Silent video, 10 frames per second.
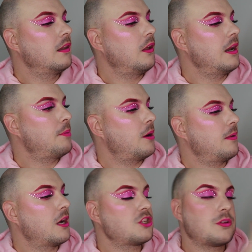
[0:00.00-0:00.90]
Lollipop
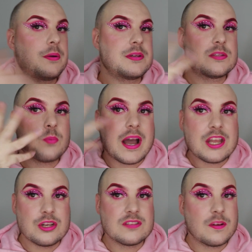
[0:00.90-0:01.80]
Luxury, which is what I
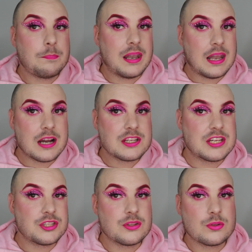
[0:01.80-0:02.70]
use for blush,
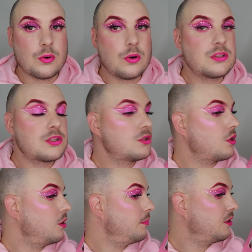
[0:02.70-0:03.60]
as you saw,
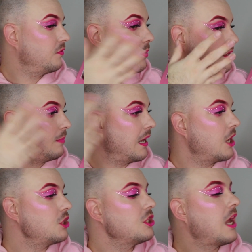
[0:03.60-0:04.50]
so beautiful as
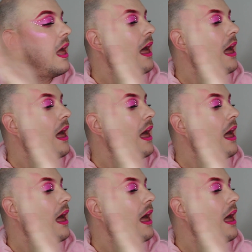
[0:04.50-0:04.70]
blush.